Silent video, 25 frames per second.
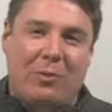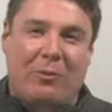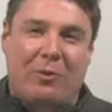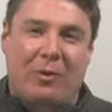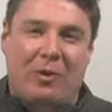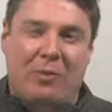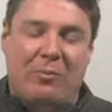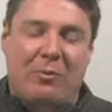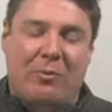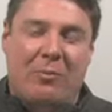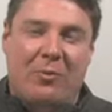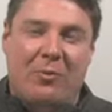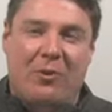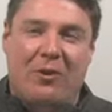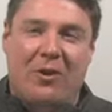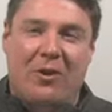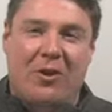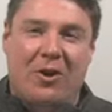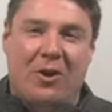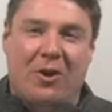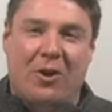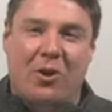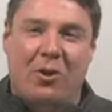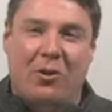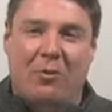we really promote
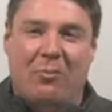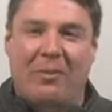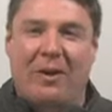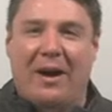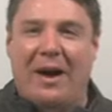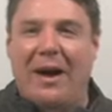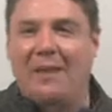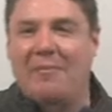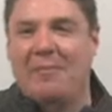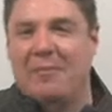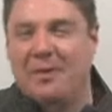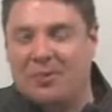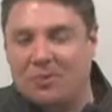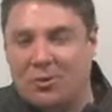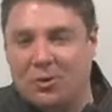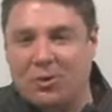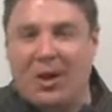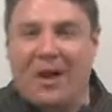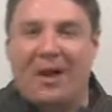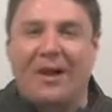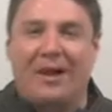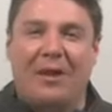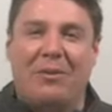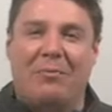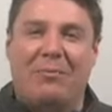here at Cult Pop is
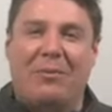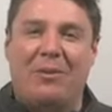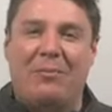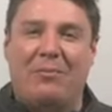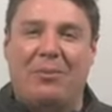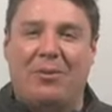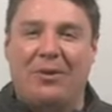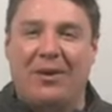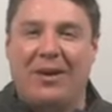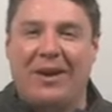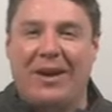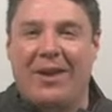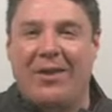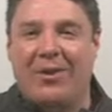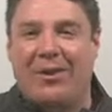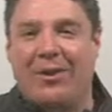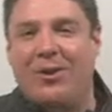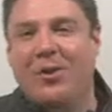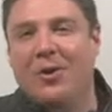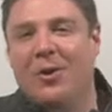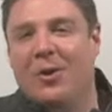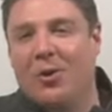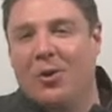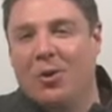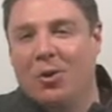trying to get people
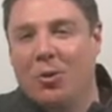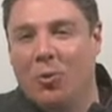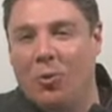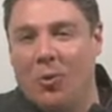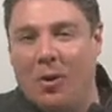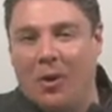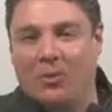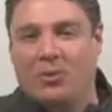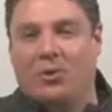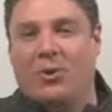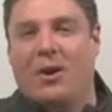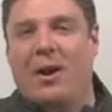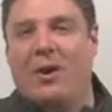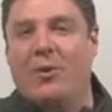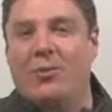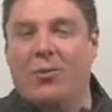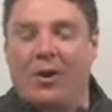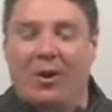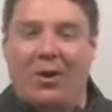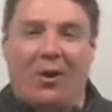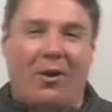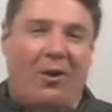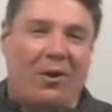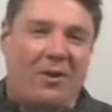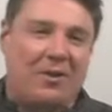together who are trying to
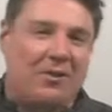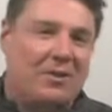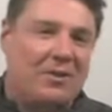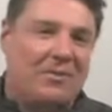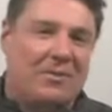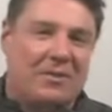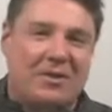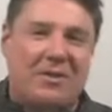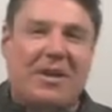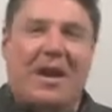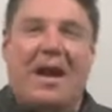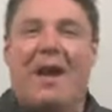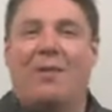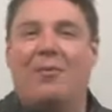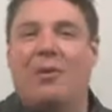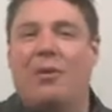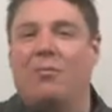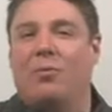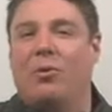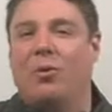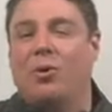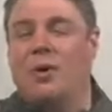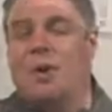encourage. If it's comic